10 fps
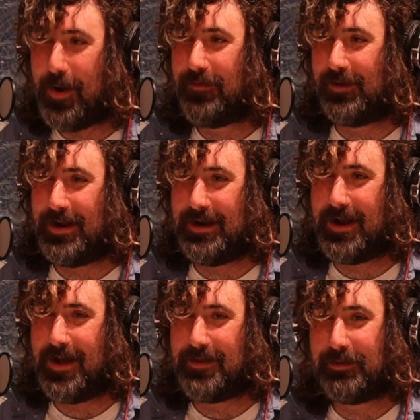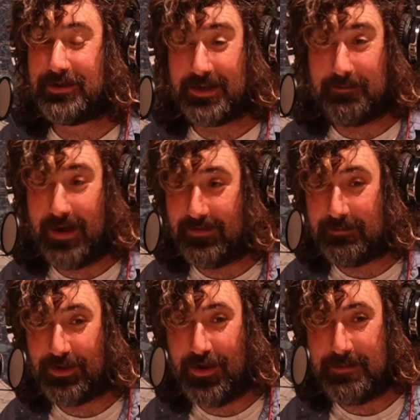on the person above and
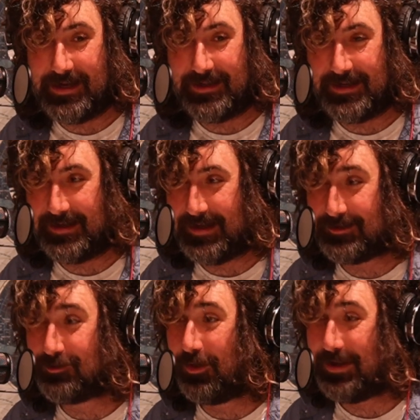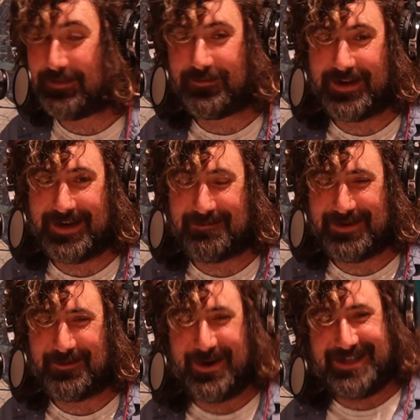below me in the scrolling feed. But
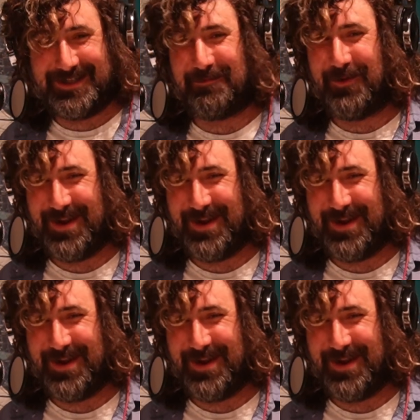what is the point?